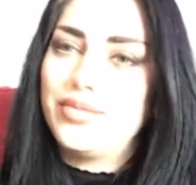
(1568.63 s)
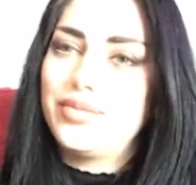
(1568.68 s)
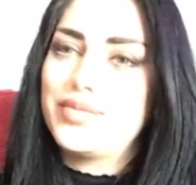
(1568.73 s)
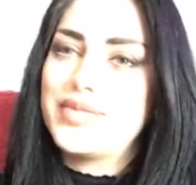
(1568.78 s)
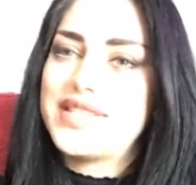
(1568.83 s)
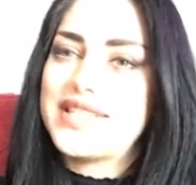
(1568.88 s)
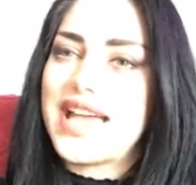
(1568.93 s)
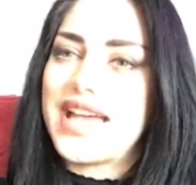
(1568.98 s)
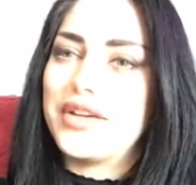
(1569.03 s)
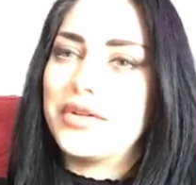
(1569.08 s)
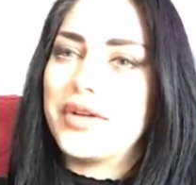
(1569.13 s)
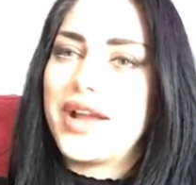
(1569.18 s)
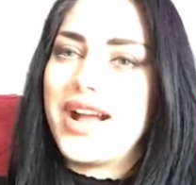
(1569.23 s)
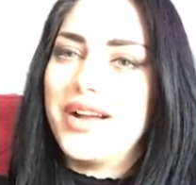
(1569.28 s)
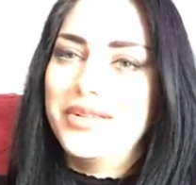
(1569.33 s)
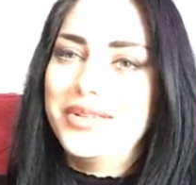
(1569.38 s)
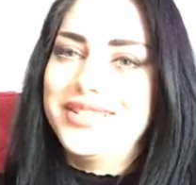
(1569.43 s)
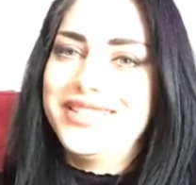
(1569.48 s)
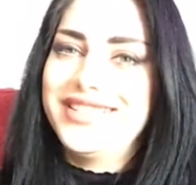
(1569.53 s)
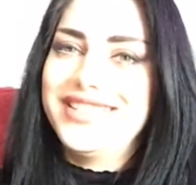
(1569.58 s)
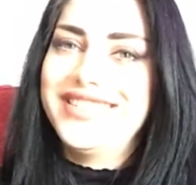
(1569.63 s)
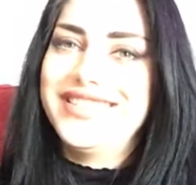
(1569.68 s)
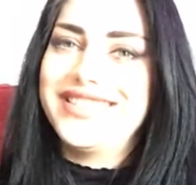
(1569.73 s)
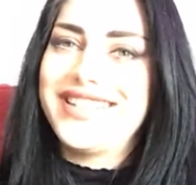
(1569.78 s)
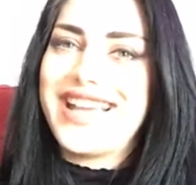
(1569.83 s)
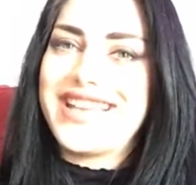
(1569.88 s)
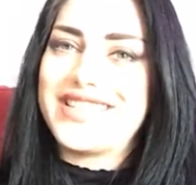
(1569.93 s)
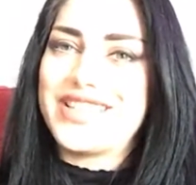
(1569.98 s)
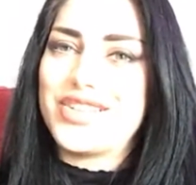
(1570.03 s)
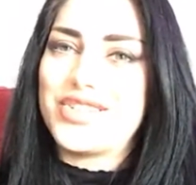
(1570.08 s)
stand around
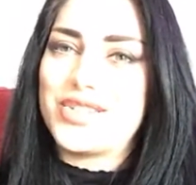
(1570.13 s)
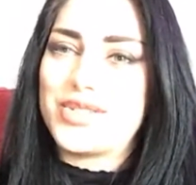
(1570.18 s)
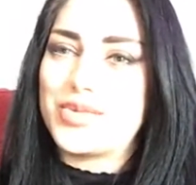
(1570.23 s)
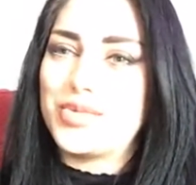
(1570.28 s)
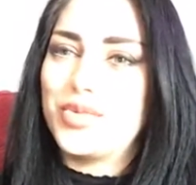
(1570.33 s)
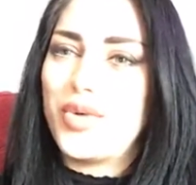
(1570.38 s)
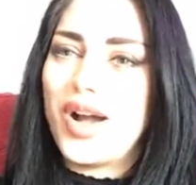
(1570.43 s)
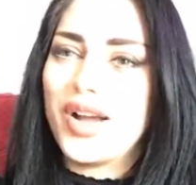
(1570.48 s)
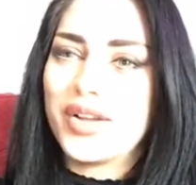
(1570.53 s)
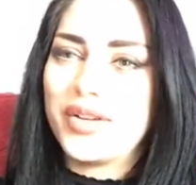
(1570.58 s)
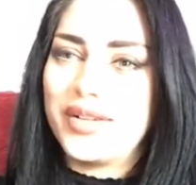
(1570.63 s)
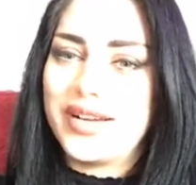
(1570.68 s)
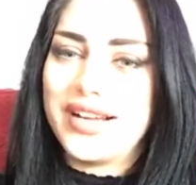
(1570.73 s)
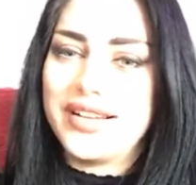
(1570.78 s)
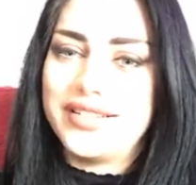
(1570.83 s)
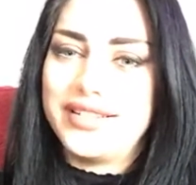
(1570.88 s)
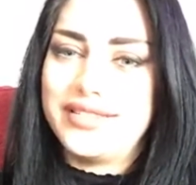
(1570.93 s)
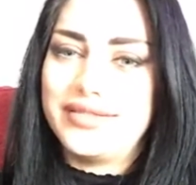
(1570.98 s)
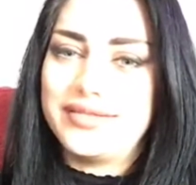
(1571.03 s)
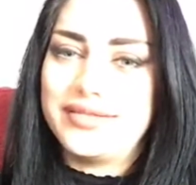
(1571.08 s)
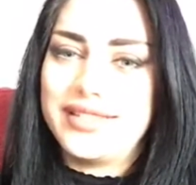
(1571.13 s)
as I just walk around